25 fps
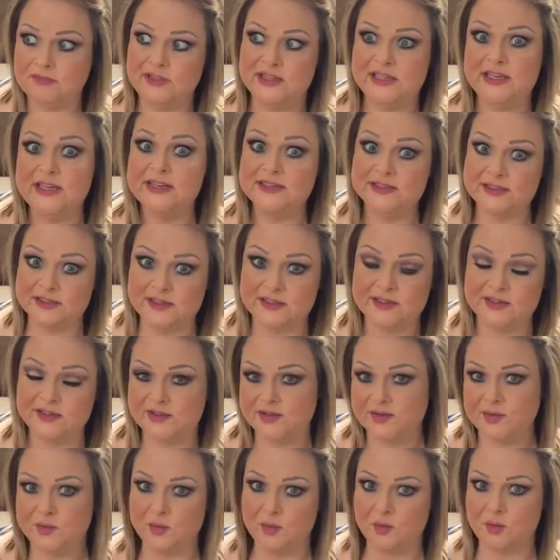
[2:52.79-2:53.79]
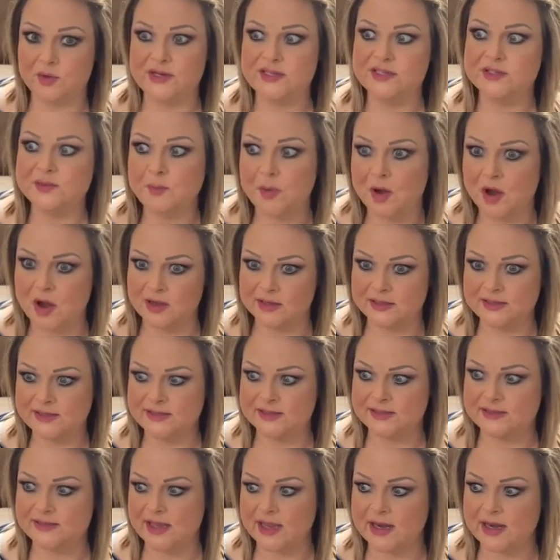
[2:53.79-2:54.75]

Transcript: decent response.